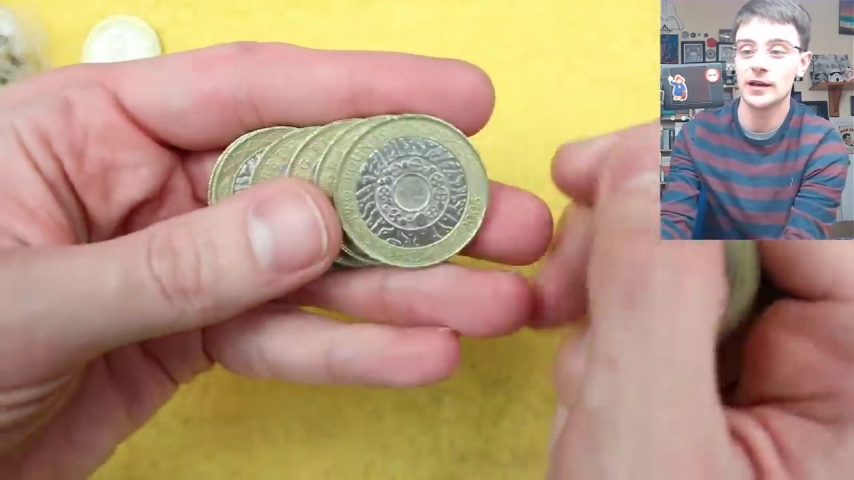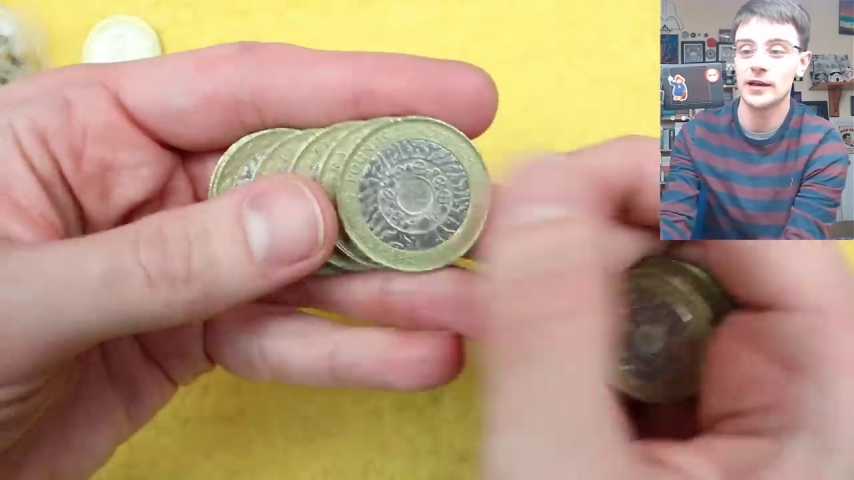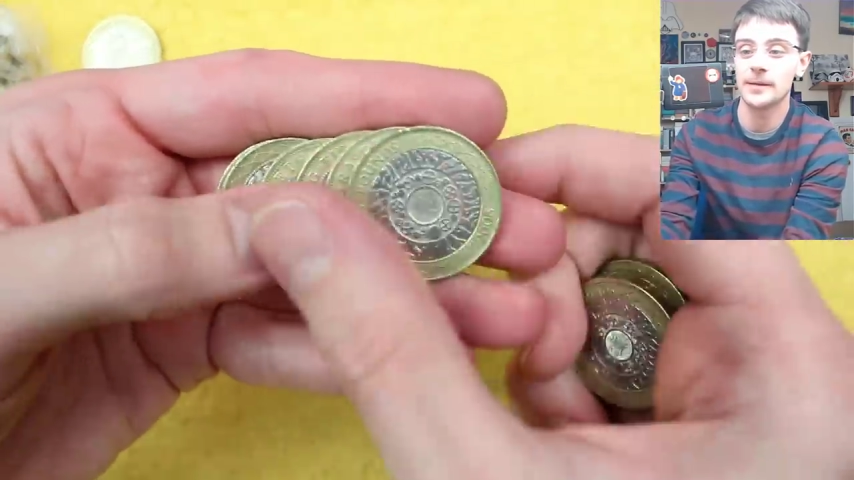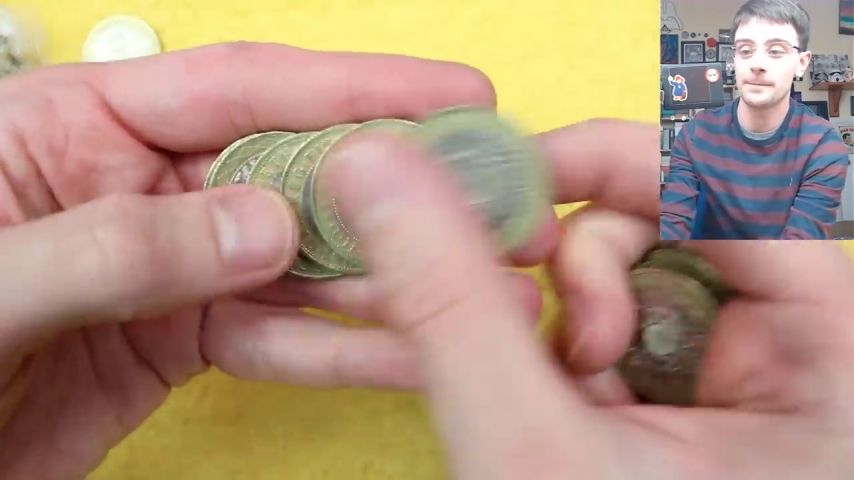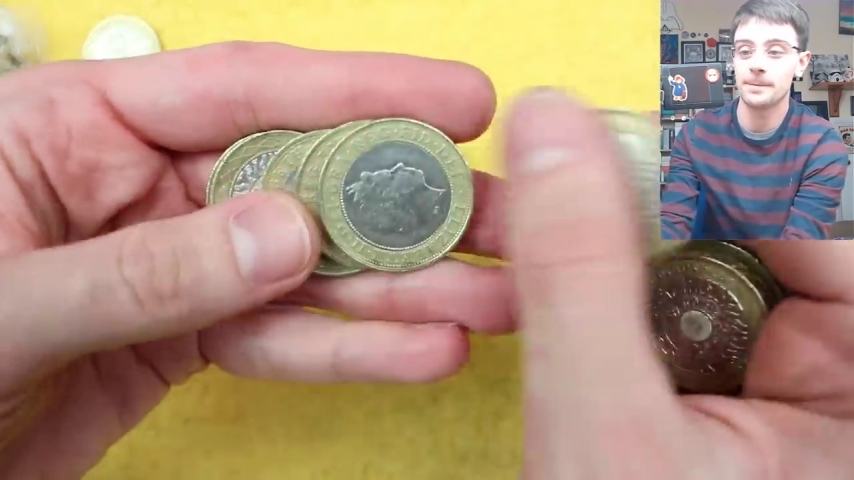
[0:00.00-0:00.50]

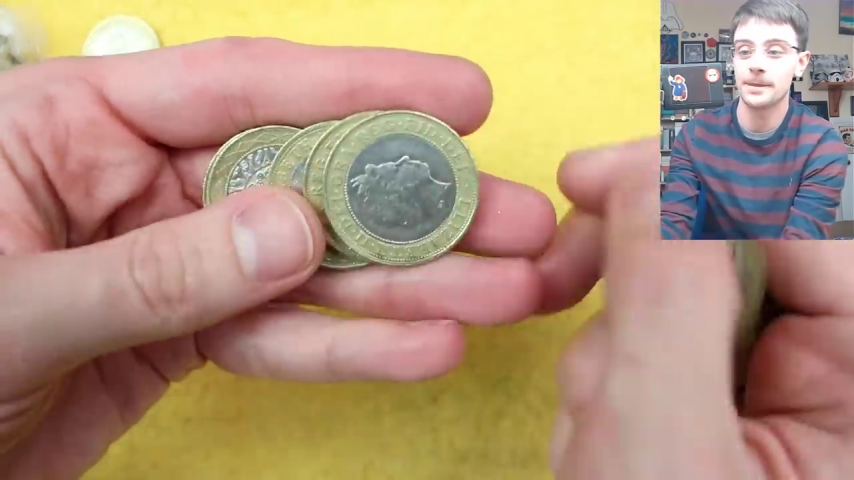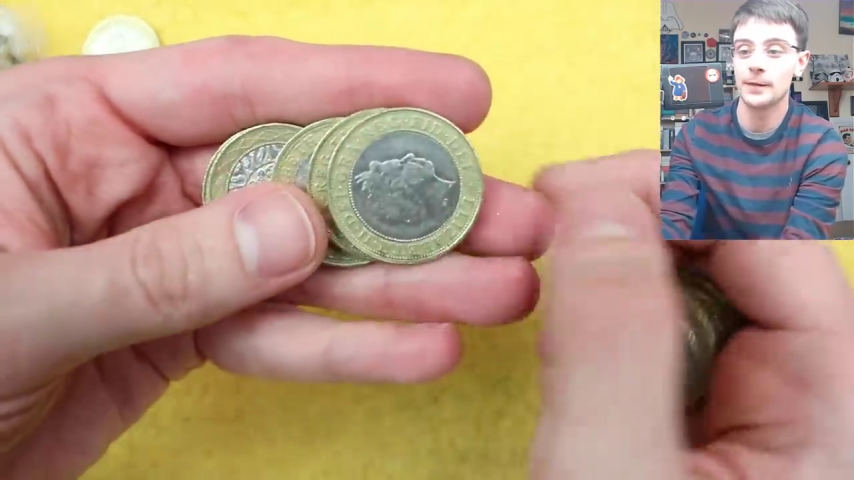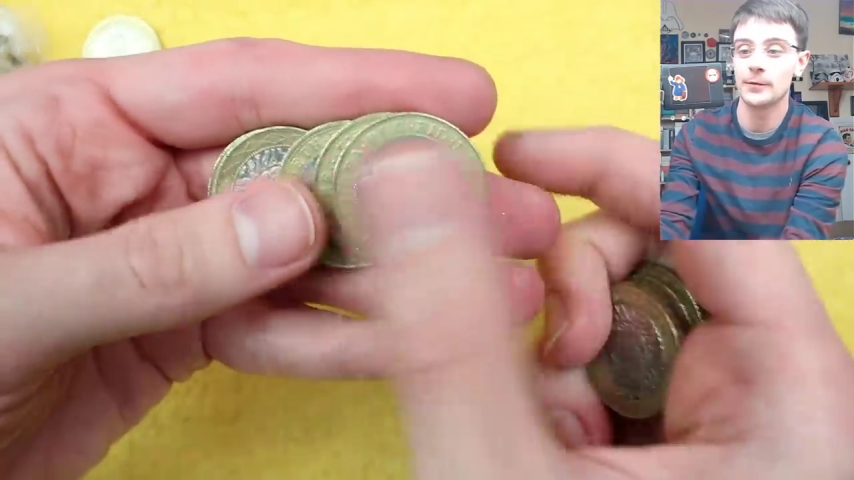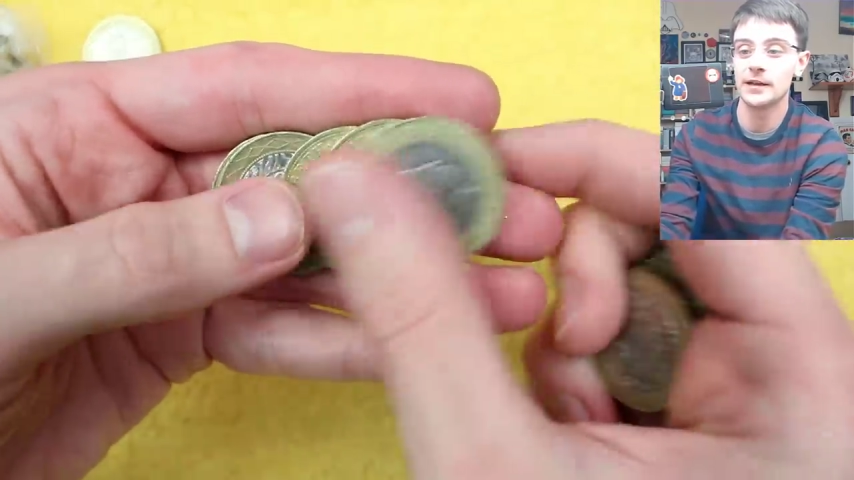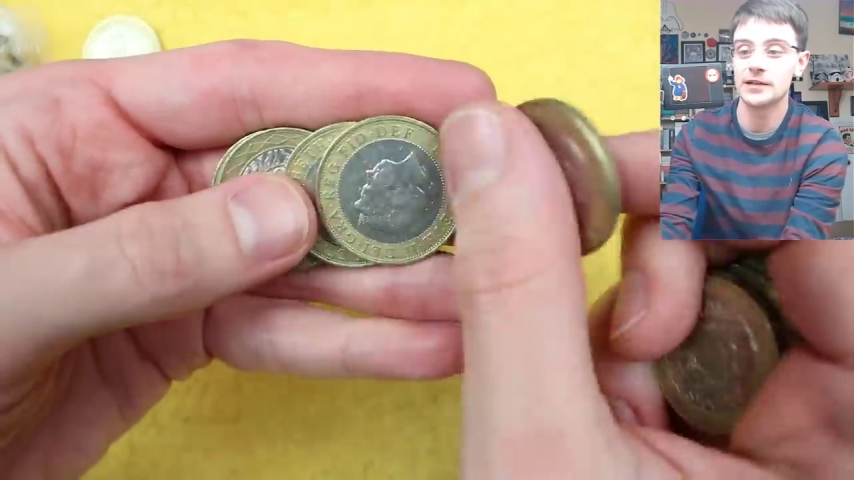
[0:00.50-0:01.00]
The
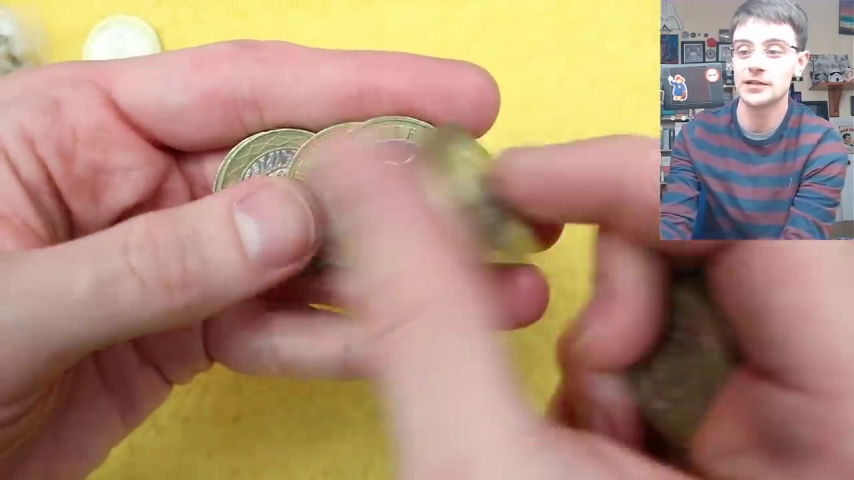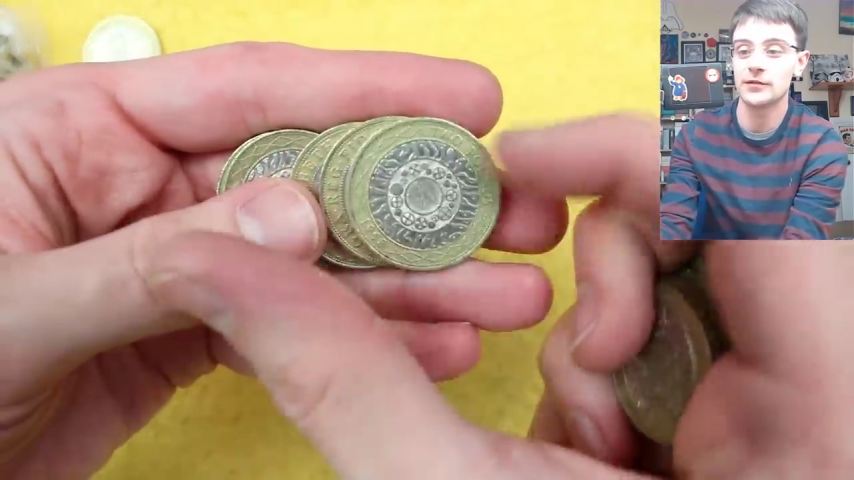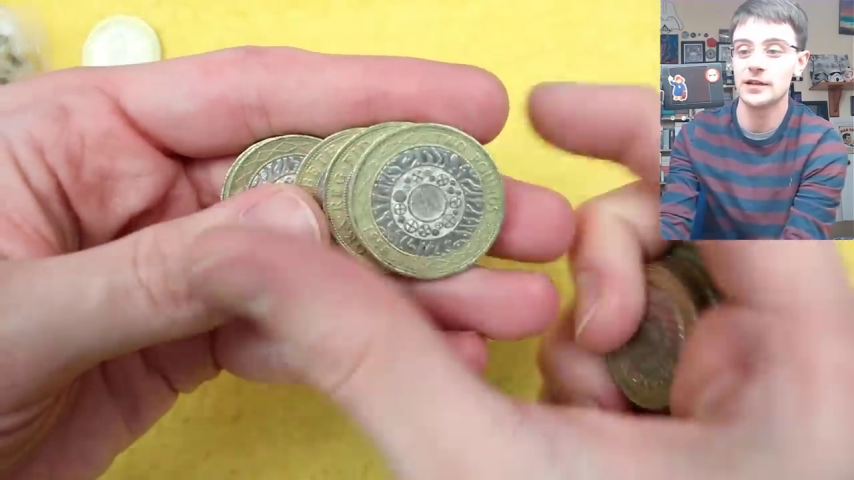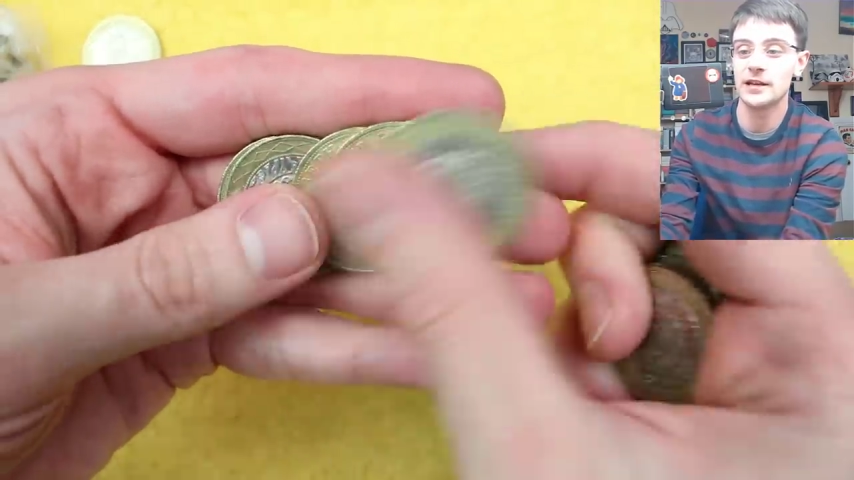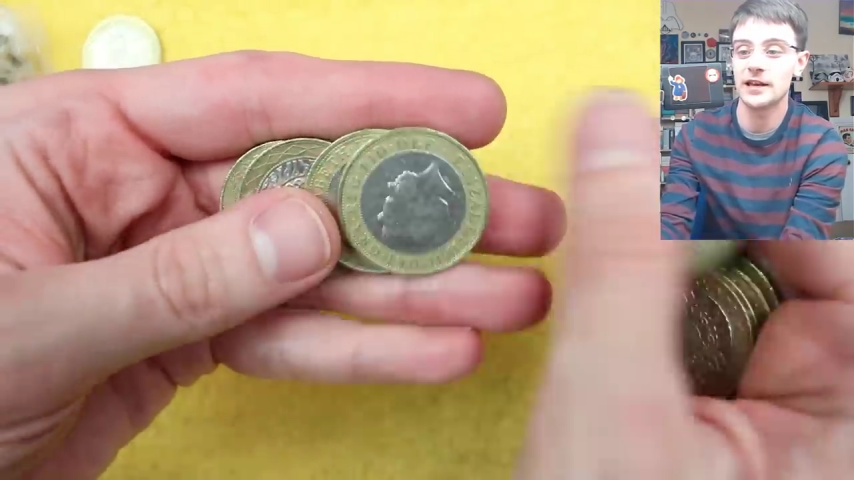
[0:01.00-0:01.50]
release of
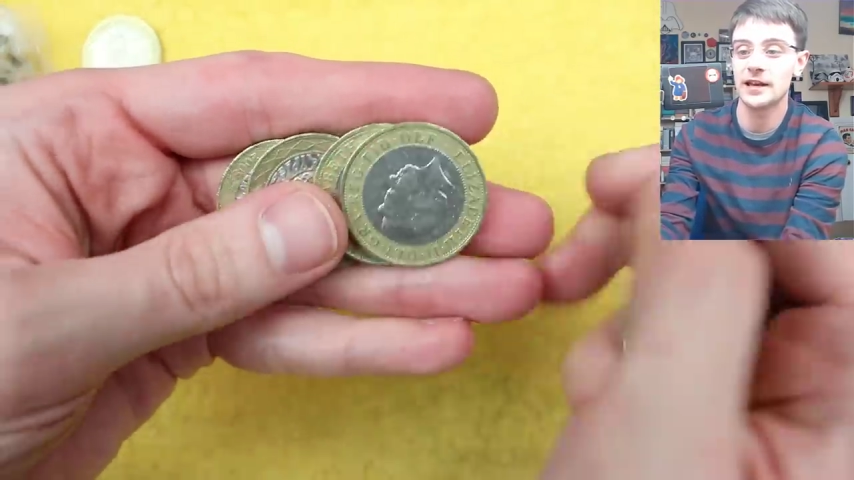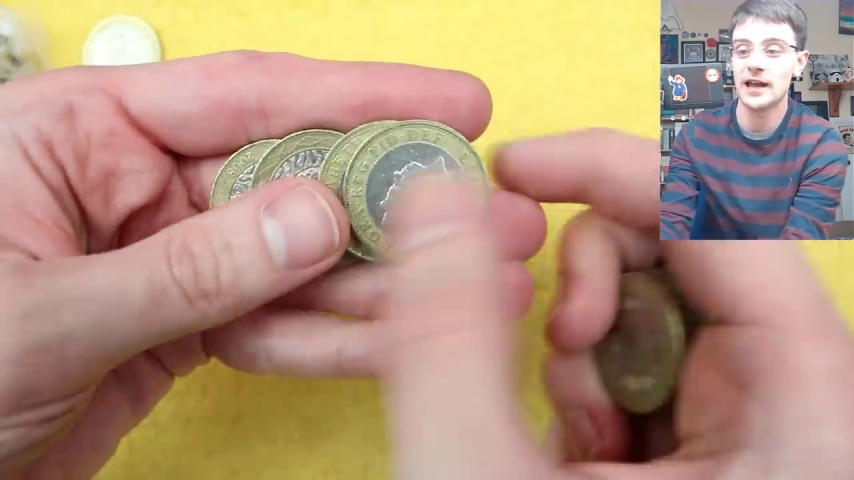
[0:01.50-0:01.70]
the King